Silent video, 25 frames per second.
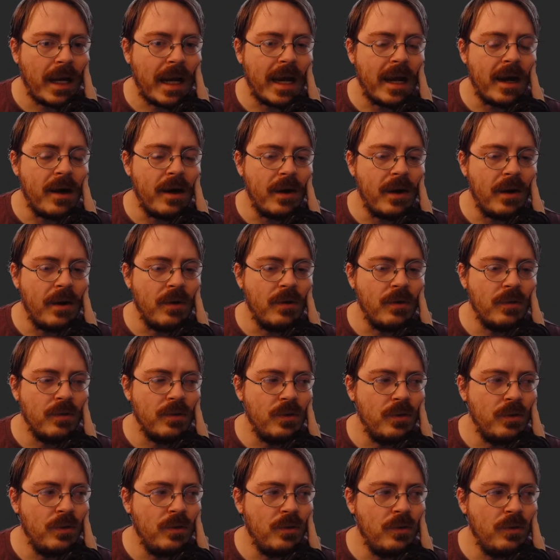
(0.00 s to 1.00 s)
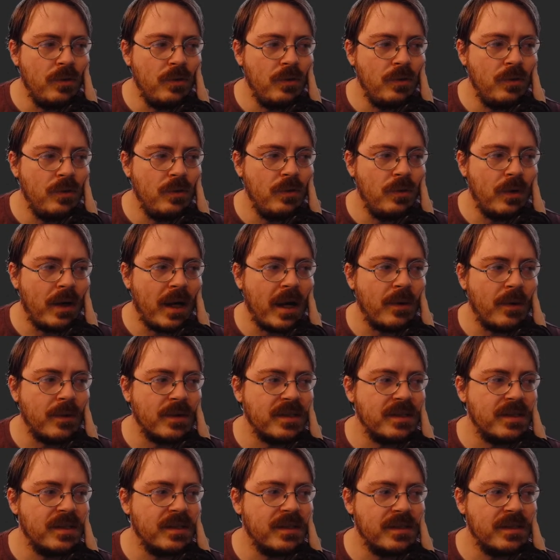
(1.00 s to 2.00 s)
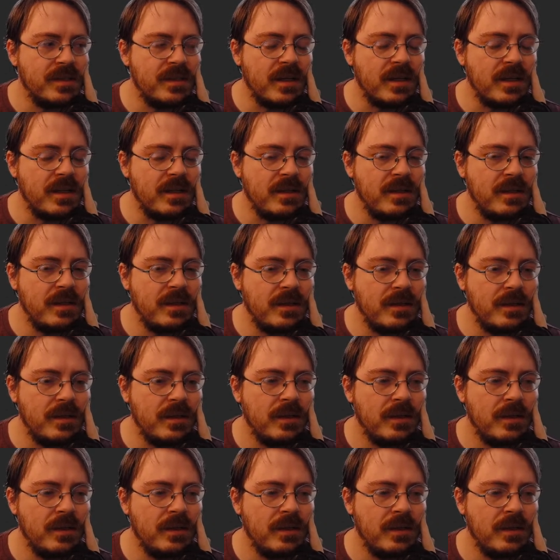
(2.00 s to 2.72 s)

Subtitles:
How is this done?